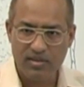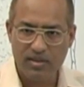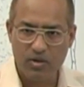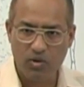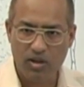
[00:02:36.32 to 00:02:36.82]

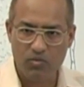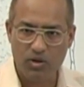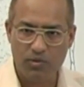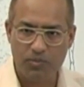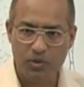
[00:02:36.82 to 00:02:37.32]
it will
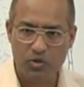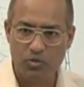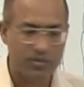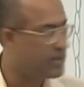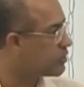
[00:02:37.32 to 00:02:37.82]
convert
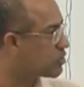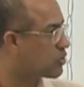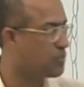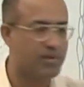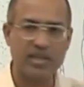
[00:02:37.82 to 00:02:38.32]
prothrombin into
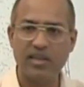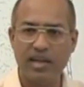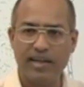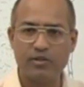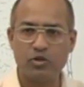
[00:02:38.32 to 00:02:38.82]
thrombin,
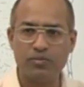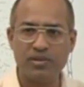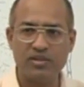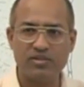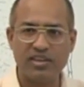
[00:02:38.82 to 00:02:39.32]
and
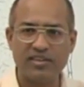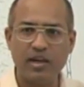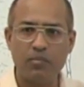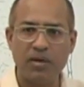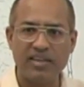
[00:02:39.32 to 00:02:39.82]
thrombin is the
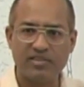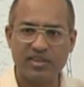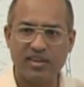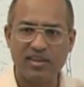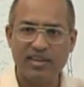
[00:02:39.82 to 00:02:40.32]
real
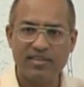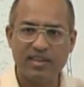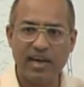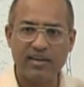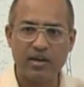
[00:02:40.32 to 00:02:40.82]
master.
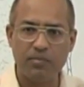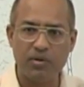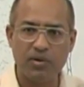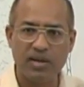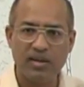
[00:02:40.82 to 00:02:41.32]
That number
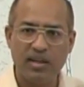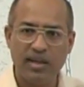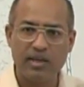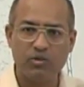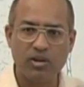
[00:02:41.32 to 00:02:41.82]
one,
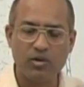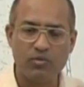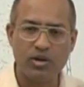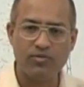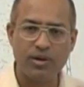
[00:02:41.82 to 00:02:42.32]
it will
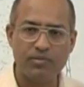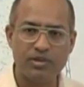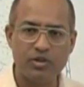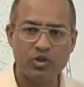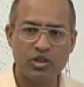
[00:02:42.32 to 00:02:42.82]
convert
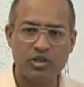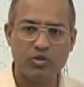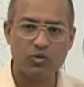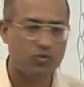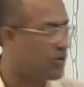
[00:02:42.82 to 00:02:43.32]
fibrinogen
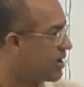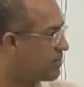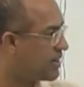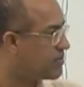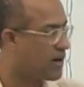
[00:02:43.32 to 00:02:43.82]
into
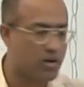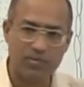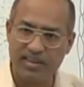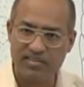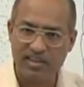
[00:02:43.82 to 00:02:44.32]
fibrin
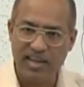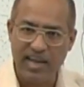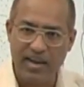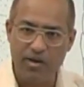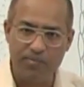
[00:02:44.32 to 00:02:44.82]
monomers,
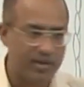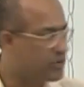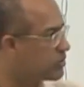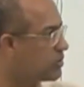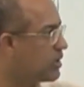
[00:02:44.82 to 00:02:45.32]
and number
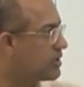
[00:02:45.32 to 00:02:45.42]
two,